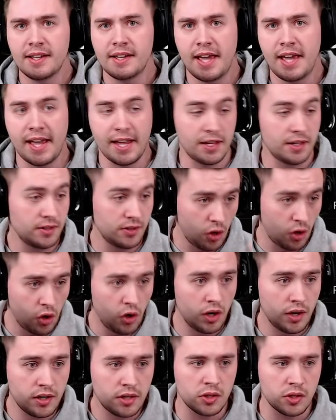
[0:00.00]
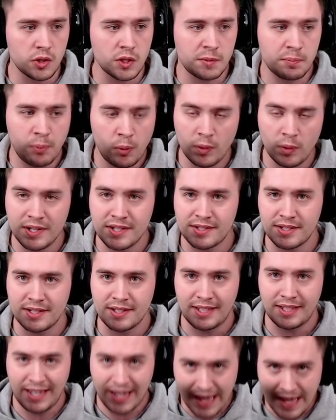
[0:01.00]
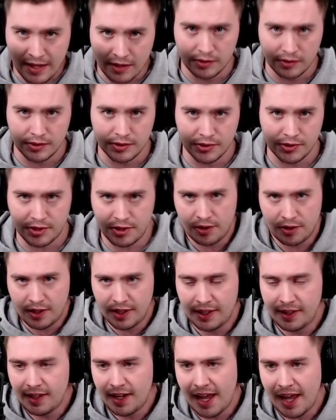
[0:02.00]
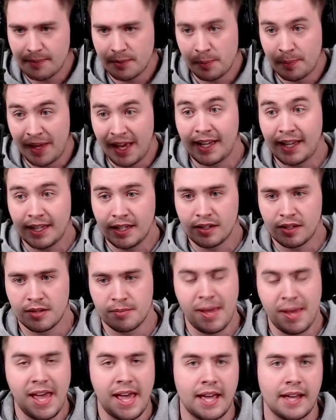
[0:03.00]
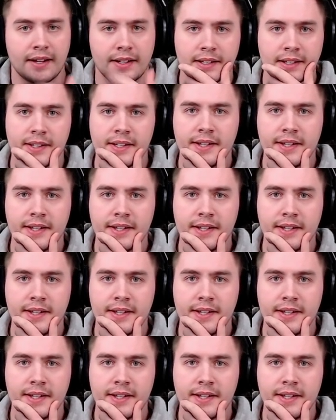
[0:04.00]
and on those poison kills, you're gonna get ammo back into the mag.